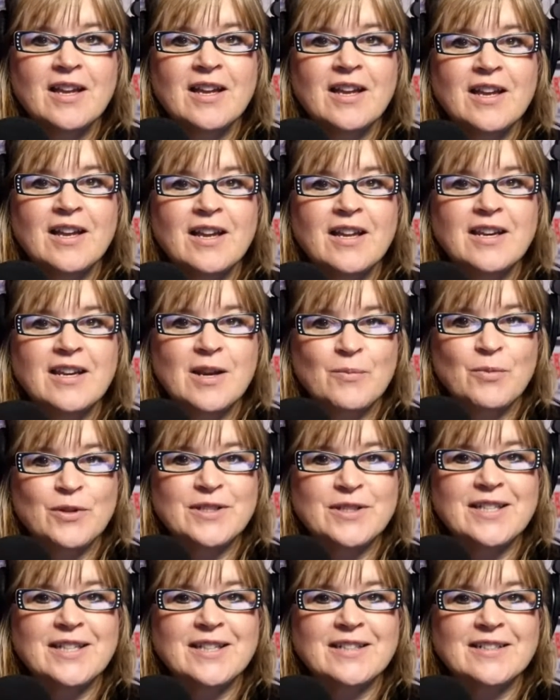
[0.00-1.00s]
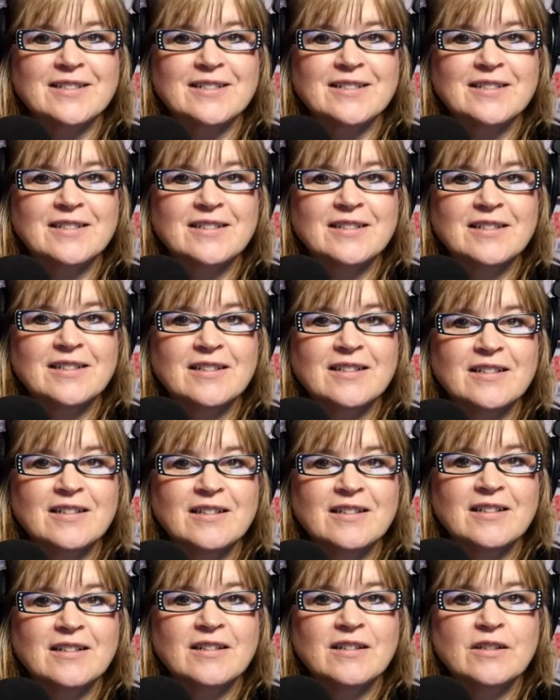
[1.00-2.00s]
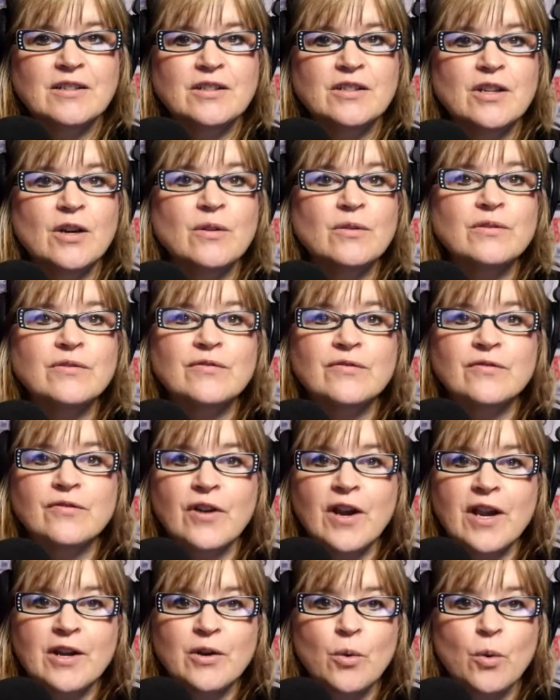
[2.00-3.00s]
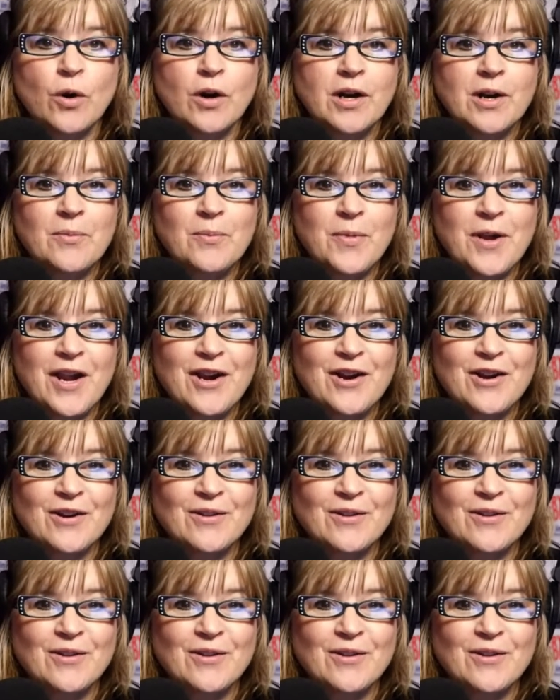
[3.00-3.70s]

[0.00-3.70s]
Number 6, don't fret or compare.